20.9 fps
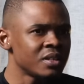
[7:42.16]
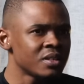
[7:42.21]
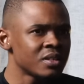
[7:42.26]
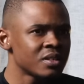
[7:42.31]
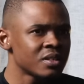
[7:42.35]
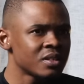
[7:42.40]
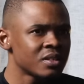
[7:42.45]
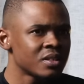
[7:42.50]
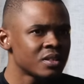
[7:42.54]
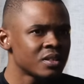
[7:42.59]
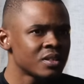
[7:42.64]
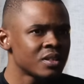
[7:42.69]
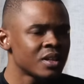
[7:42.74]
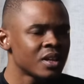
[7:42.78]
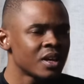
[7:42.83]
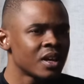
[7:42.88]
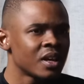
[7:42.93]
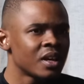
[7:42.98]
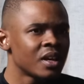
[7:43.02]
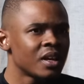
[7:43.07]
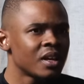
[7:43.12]
Yes, at
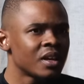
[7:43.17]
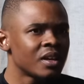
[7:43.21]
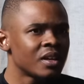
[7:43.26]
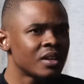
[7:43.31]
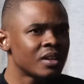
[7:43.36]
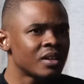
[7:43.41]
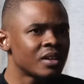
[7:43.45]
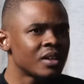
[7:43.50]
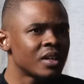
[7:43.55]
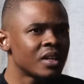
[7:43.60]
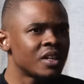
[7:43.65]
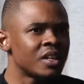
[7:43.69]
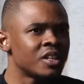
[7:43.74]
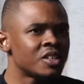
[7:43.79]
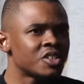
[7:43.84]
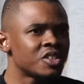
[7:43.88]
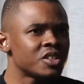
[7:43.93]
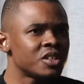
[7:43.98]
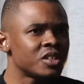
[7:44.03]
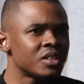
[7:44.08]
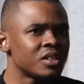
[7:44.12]
that age, yeah. When
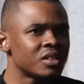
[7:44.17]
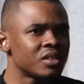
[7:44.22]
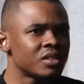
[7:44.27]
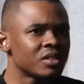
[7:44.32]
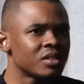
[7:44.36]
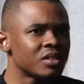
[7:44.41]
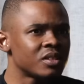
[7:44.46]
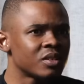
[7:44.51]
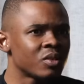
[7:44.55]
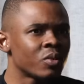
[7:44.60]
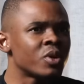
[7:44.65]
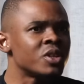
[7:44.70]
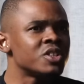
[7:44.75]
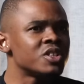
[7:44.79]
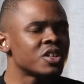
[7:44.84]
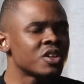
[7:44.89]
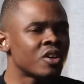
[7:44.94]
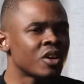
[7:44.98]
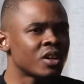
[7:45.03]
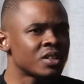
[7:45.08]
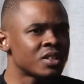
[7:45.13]
she got sick, when I
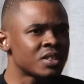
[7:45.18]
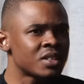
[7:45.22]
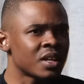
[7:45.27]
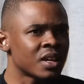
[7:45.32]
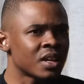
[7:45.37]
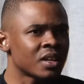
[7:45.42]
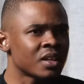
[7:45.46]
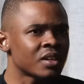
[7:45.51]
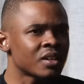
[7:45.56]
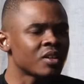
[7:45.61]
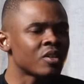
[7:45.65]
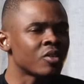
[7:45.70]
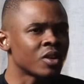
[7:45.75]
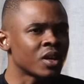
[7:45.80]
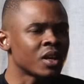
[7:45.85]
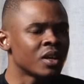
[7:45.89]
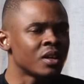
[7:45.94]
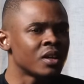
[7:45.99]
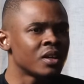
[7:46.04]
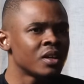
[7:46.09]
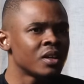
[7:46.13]
was 5, okay.
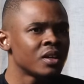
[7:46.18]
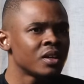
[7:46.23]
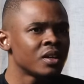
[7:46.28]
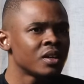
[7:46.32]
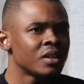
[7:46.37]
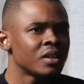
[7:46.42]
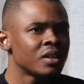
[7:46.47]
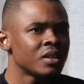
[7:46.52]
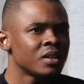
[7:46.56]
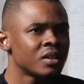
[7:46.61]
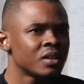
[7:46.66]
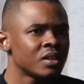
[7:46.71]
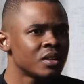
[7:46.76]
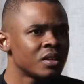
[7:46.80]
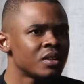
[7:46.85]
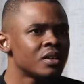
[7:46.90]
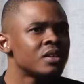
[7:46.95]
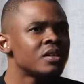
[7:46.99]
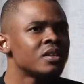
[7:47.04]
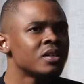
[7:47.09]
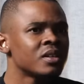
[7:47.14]
I moved to my
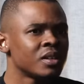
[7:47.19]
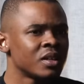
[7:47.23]
uncle.